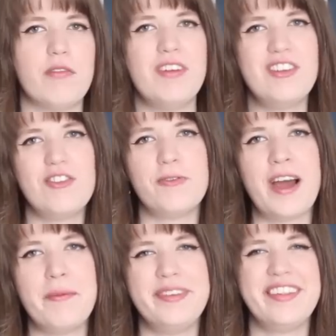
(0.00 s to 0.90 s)
a vintage
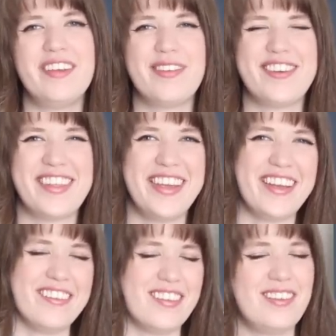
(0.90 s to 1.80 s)
vibe to this, which I think
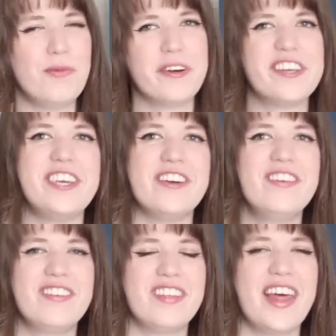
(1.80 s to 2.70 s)
is super
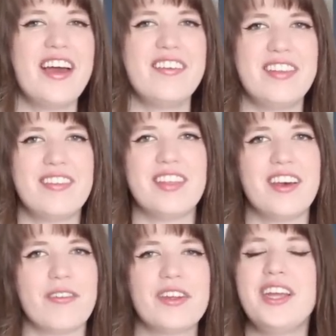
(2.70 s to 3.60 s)
cute. So that is this
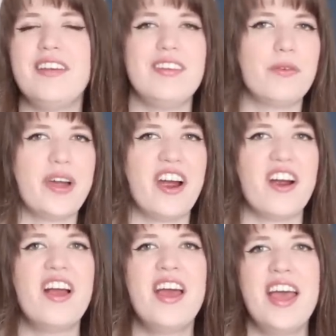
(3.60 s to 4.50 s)
look, really easy to
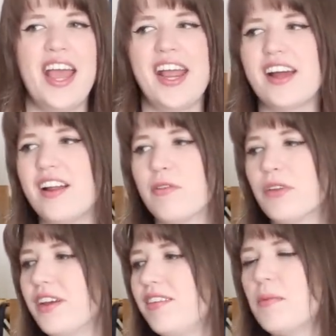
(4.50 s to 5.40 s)
wear and a
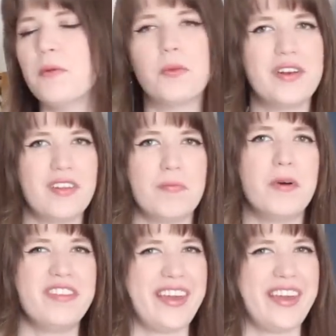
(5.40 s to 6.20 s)
really simple one to put